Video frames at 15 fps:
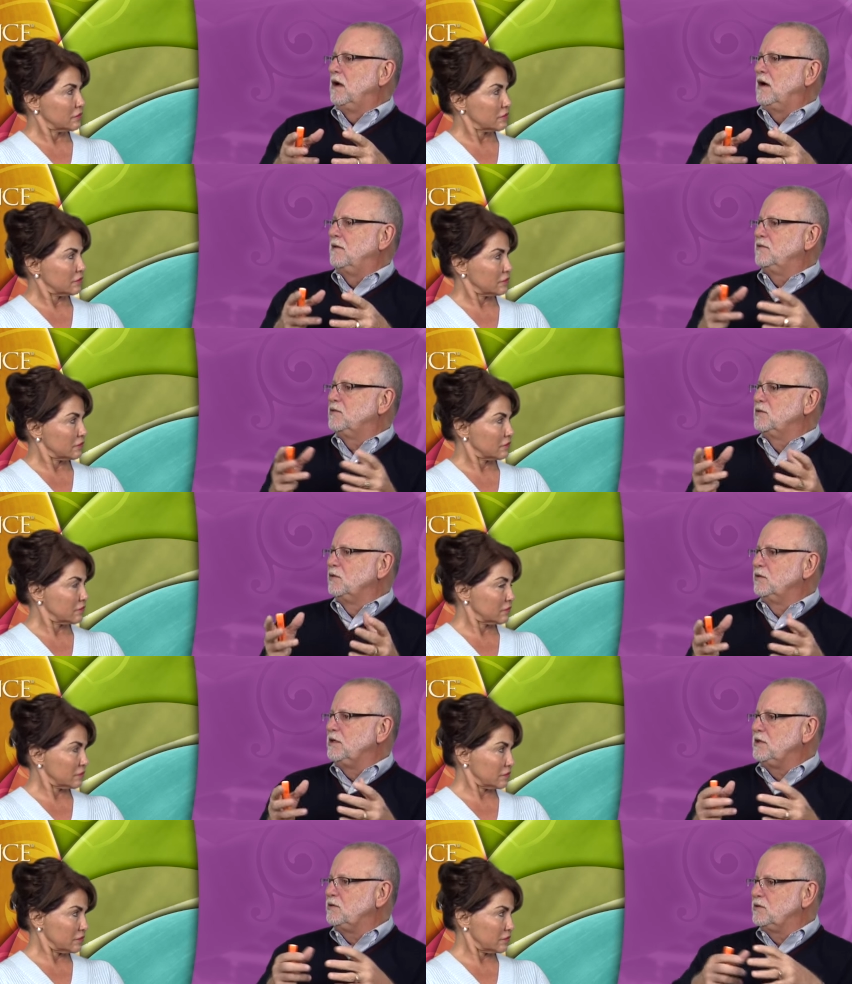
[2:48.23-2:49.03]
Speaker 1: of school
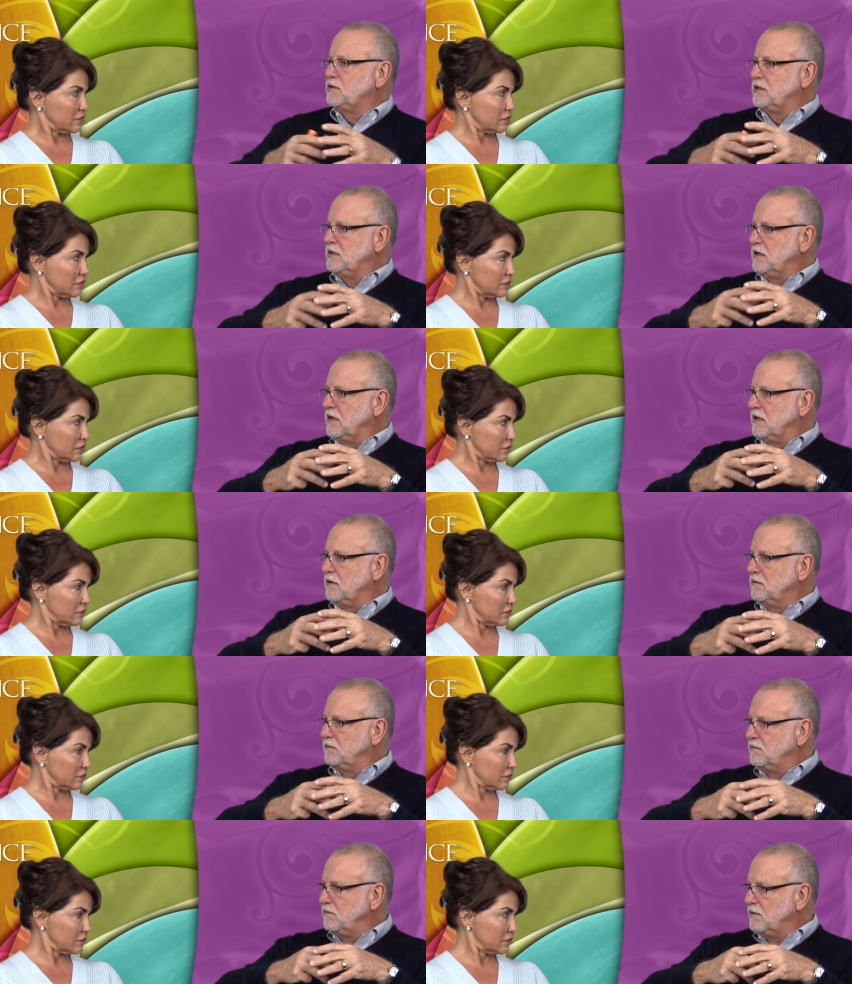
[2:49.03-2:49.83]
teachers in
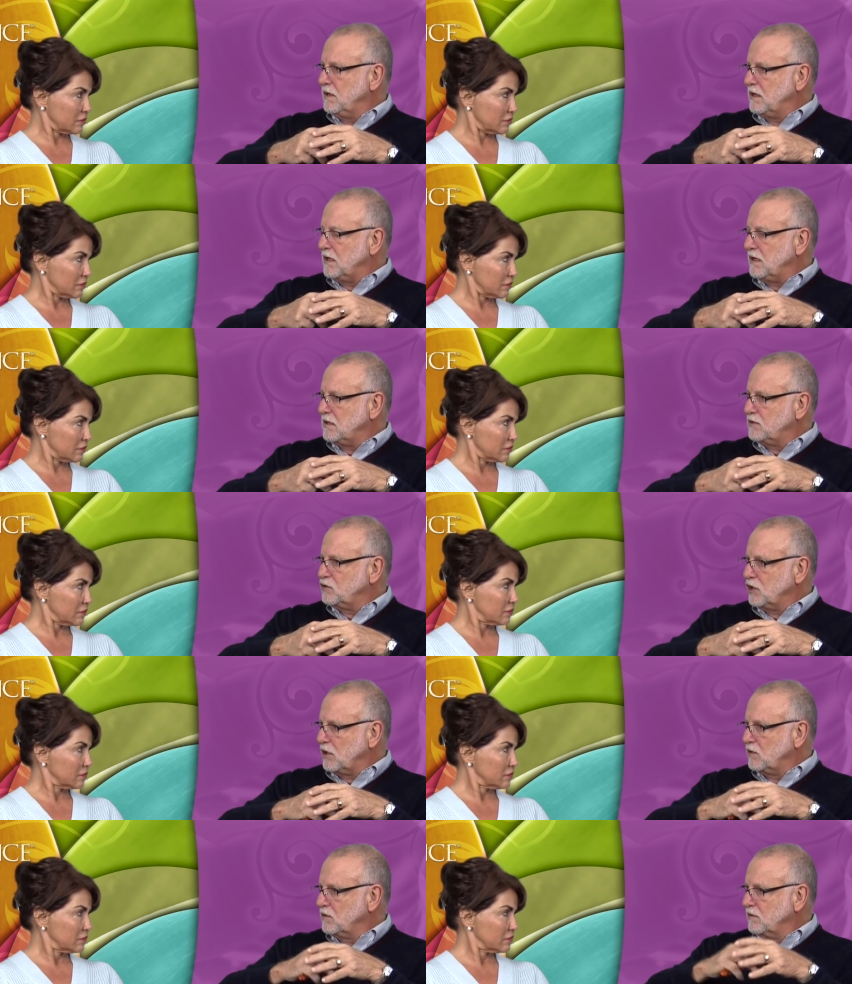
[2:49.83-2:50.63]
their uh,
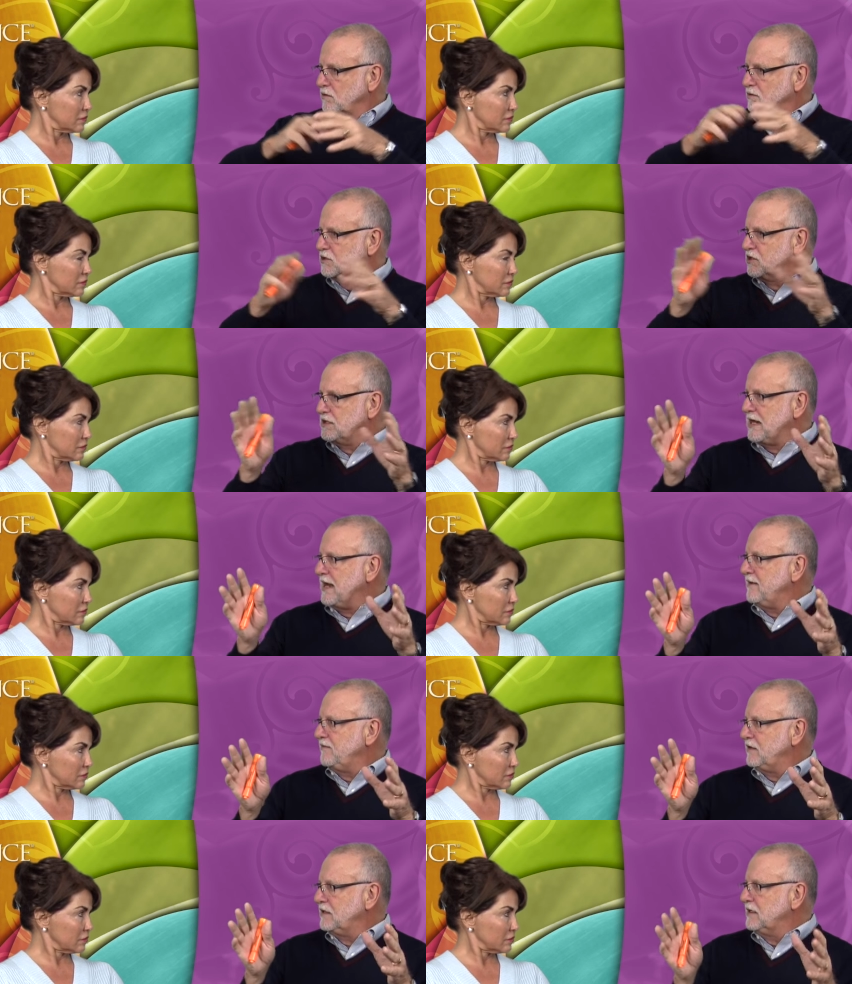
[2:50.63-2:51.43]
total
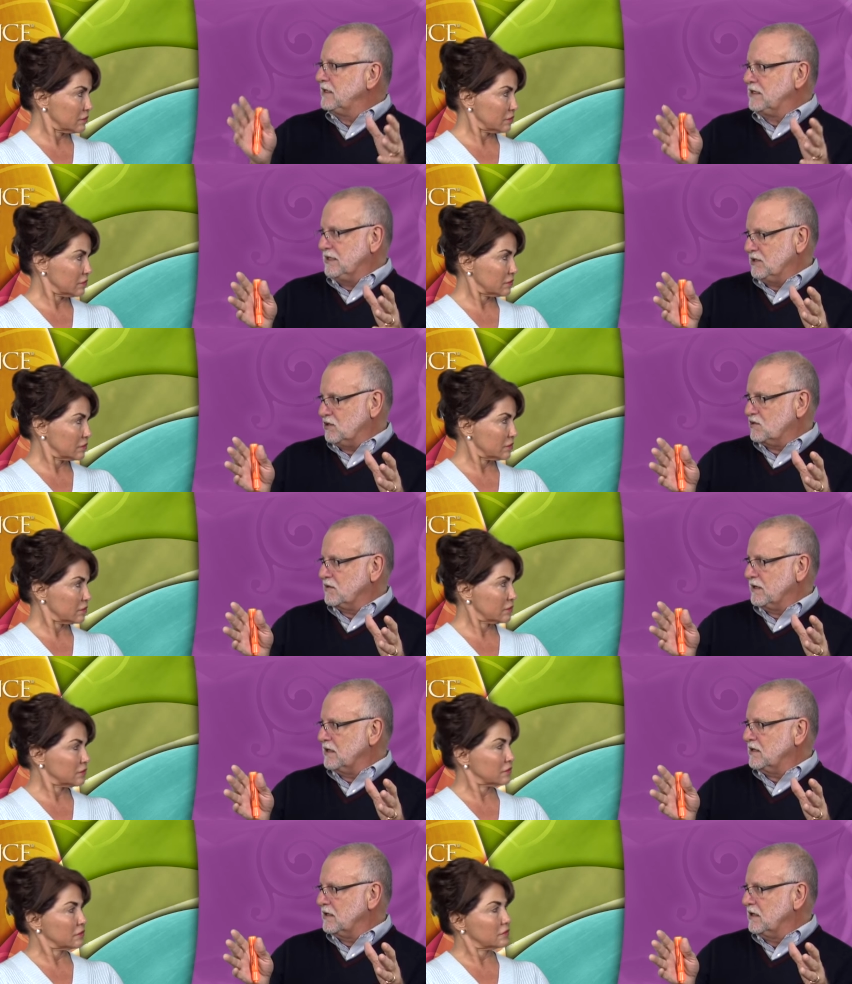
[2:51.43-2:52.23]
staff in the
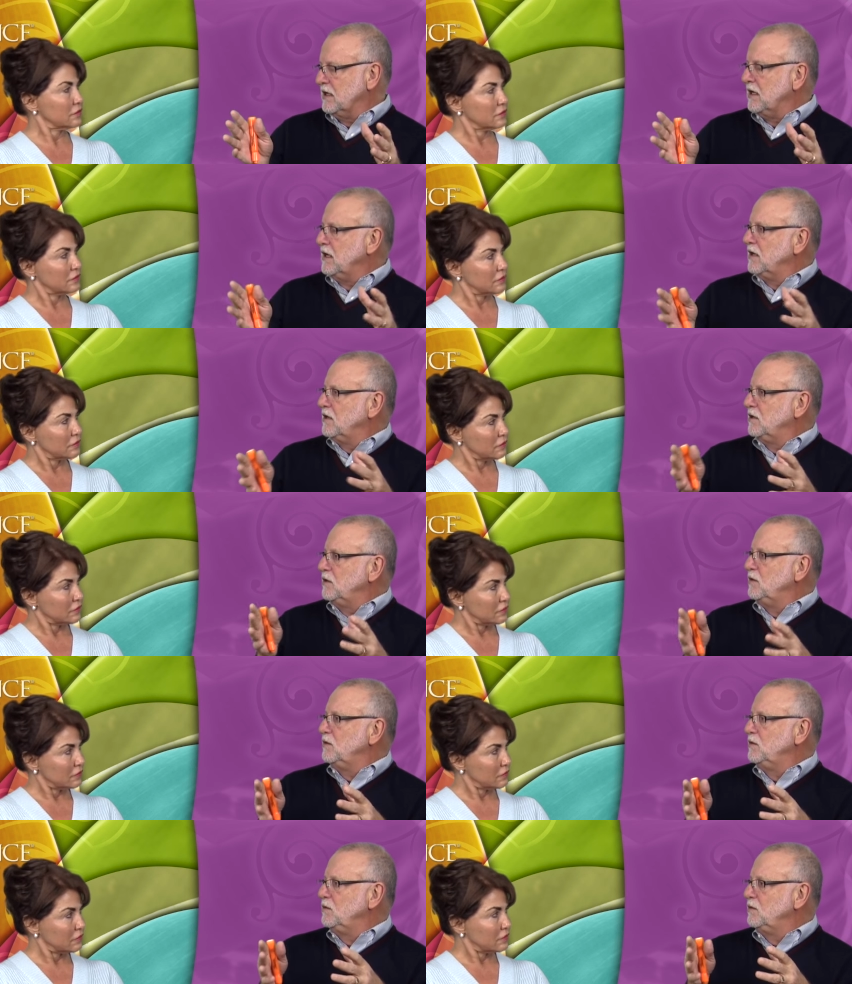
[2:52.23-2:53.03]
district
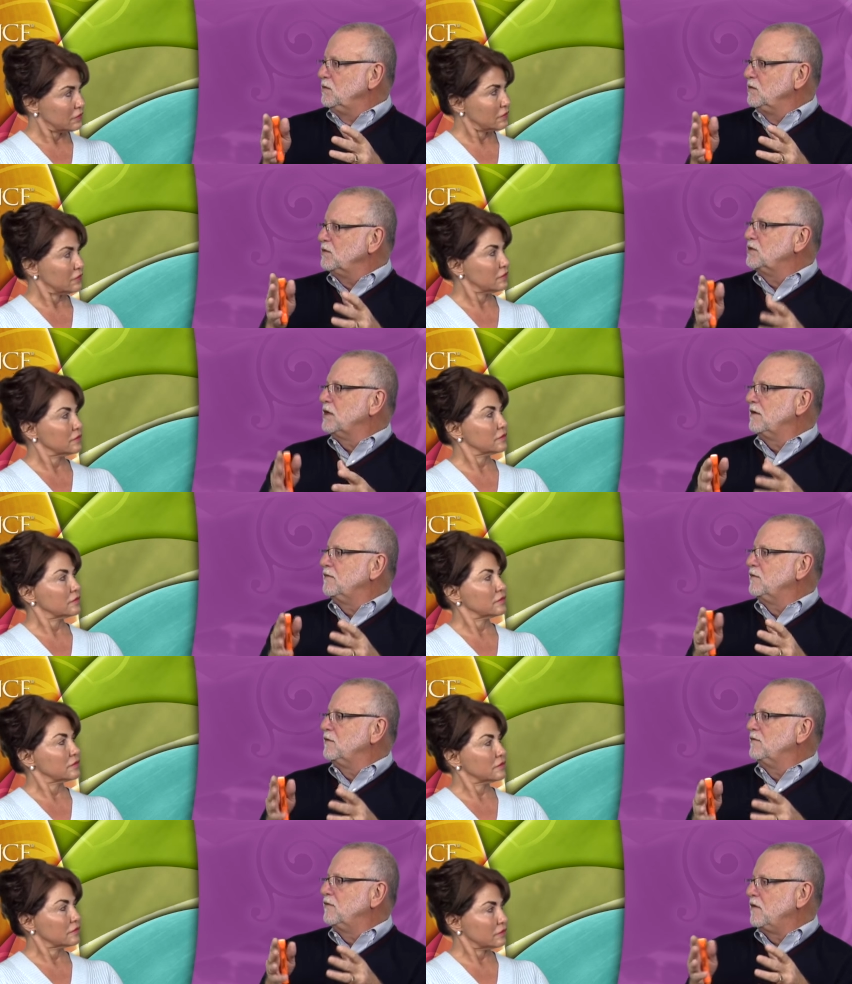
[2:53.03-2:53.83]
who
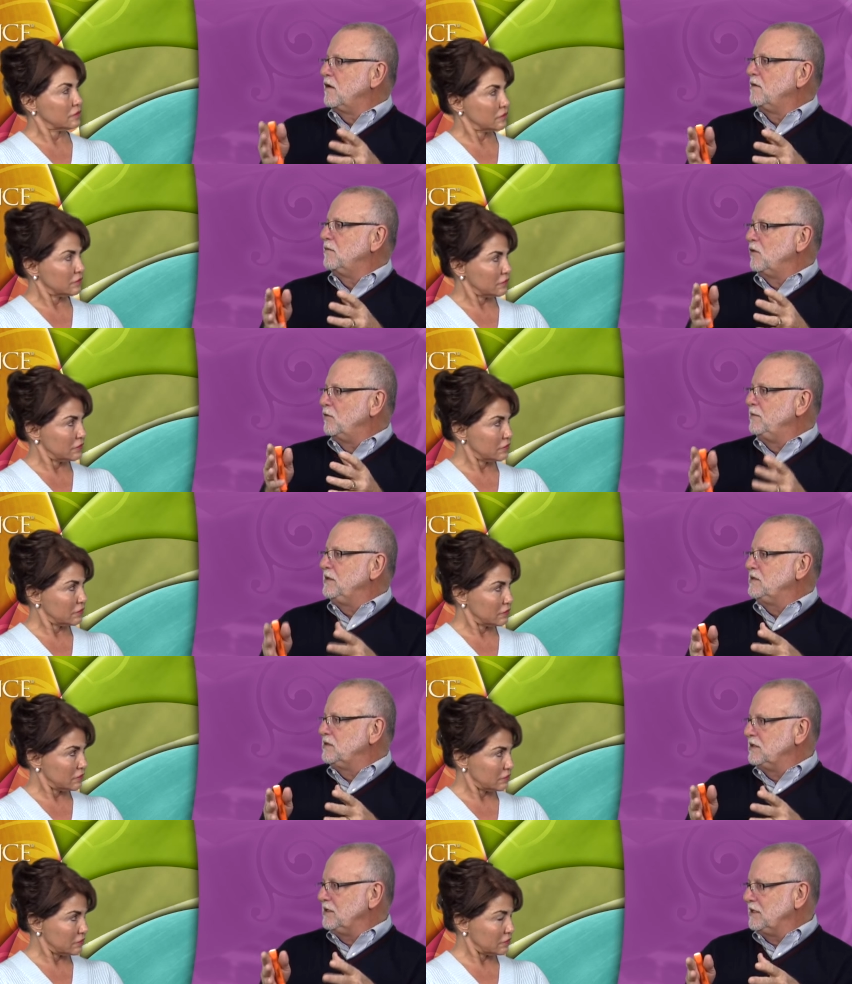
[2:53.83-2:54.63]
suffered from
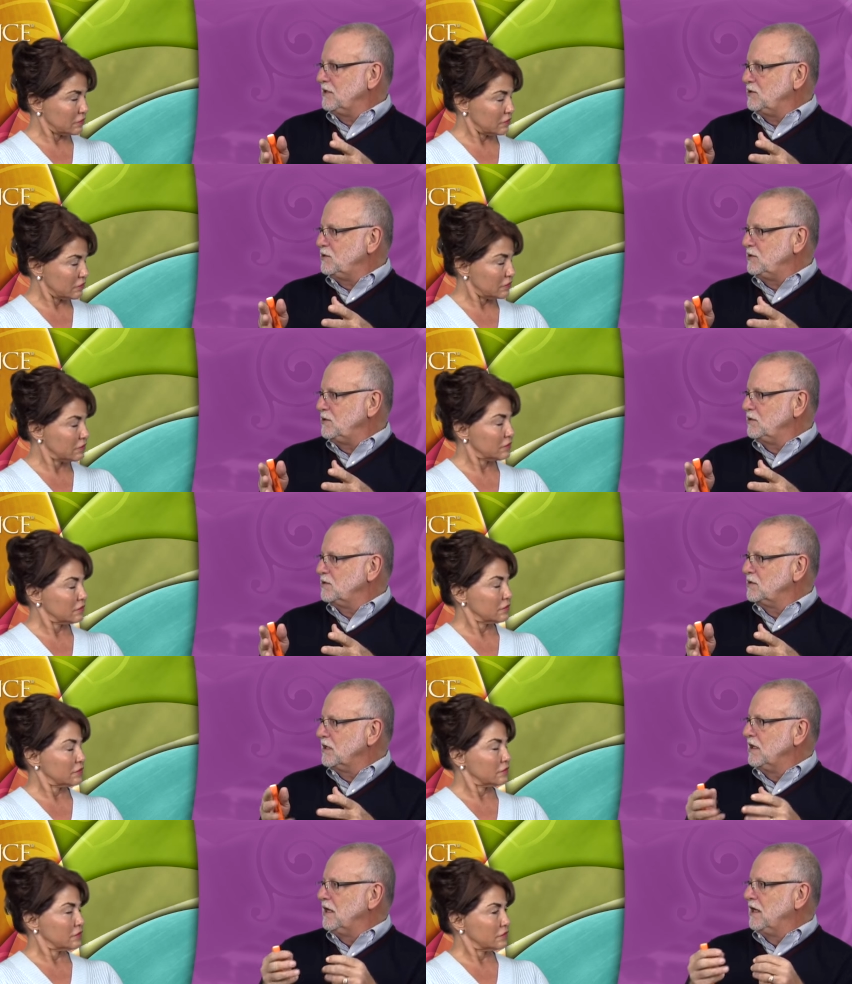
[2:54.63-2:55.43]
obesity
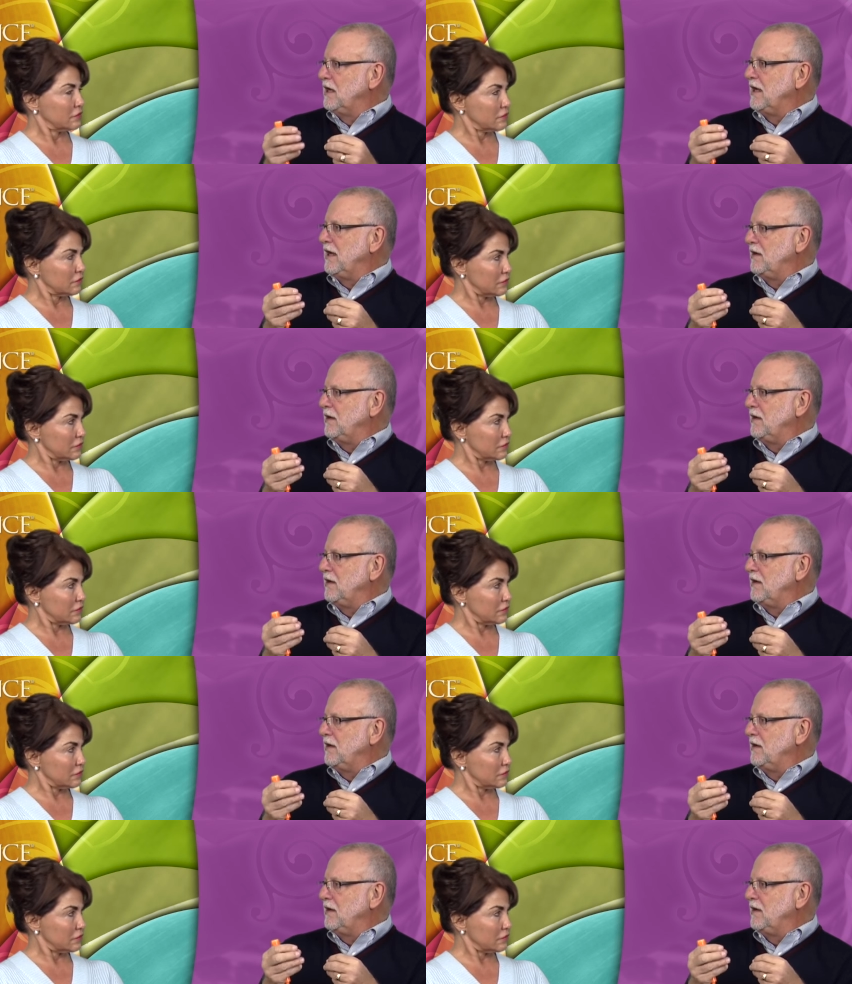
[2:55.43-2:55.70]
issues mm-hmm.